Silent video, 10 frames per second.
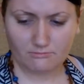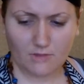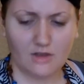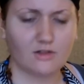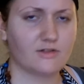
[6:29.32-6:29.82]

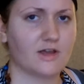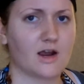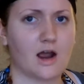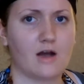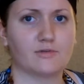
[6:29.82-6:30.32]
Another thing
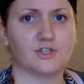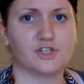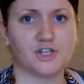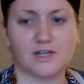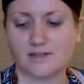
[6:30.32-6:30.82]
I got was
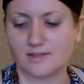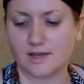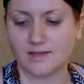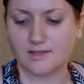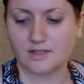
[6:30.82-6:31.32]
cheese
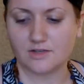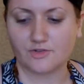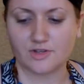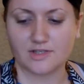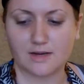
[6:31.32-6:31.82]
slices
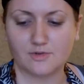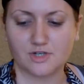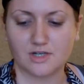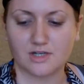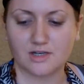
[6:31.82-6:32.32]
for the
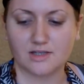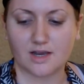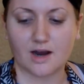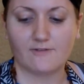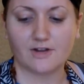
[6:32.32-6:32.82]
sandwiches.
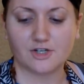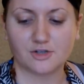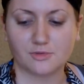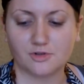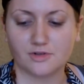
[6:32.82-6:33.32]
I got
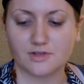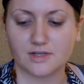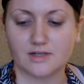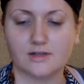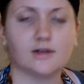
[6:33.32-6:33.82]
vegetables,
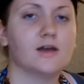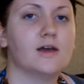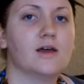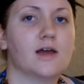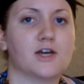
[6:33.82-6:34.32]
and
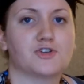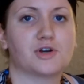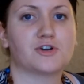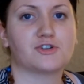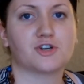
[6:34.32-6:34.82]
at
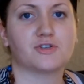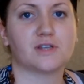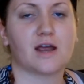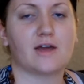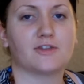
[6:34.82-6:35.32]
Trader Joe's
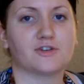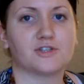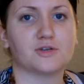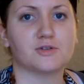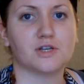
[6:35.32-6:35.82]
they had their
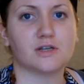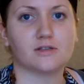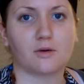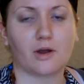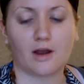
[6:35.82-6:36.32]
sushi,
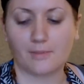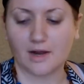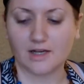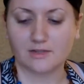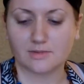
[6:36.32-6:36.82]
so I got my
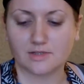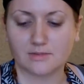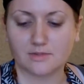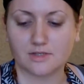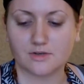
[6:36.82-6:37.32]
husband
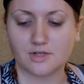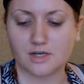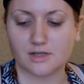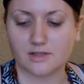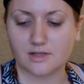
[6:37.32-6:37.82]
some sushi
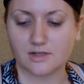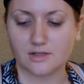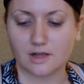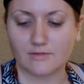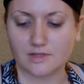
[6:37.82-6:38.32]
because he just
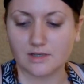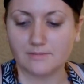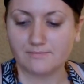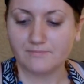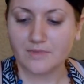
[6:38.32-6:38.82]
loves it.
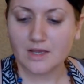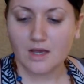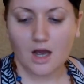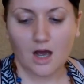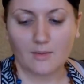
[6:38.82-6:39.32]

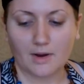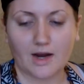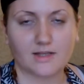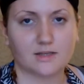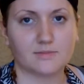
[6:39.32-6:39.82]
I
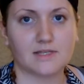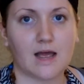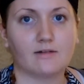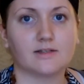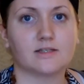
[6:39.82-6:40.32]
got some
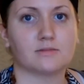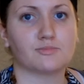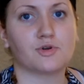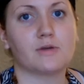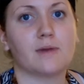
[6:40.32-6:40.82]
salads, some
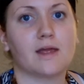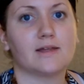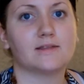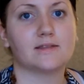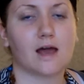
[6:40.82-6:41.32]

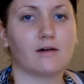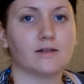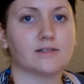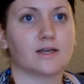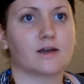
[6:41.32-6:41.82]
pre-made
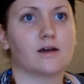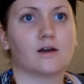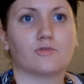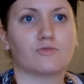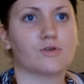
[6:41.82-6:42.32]
salads, like
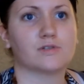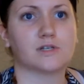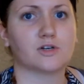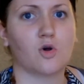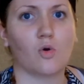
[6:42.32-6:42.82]
a
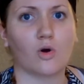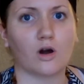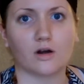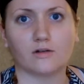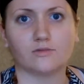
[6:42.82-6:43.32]
roasted
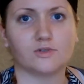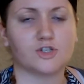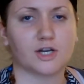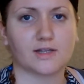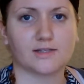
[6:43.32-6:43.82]
corn
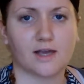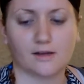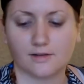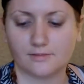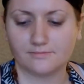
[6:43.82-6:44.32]
chicken
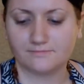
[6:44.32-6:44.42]
salad.